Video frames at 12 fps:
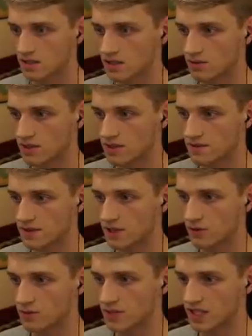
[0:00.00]
anyone
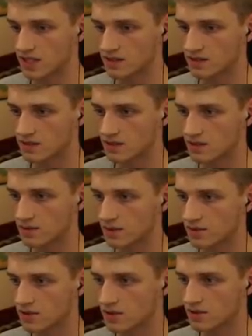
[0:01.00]
interfering with me then, I
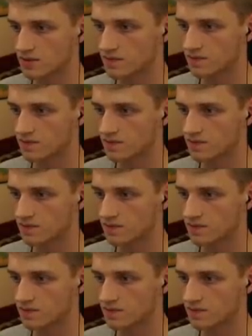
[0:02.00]
suppose.